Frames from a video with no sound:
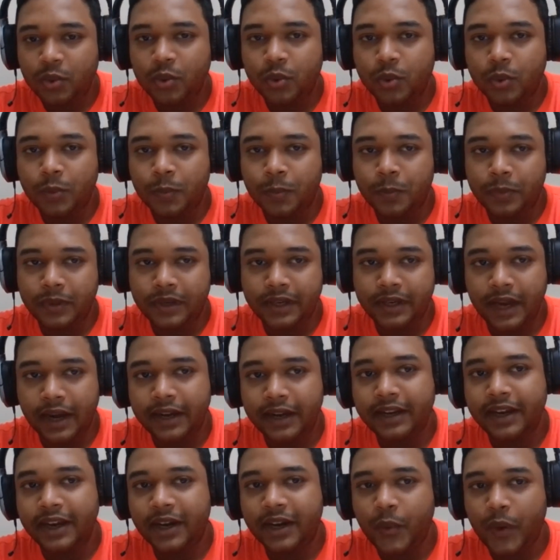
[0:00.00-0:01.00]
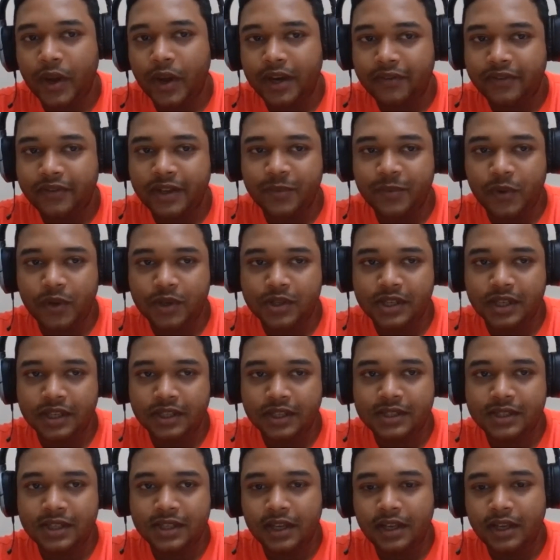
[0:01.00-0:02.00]
to getting into NFT
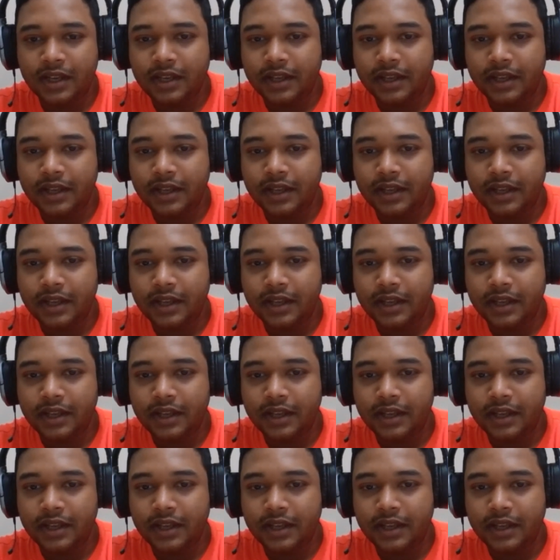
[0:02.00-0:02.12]
projects,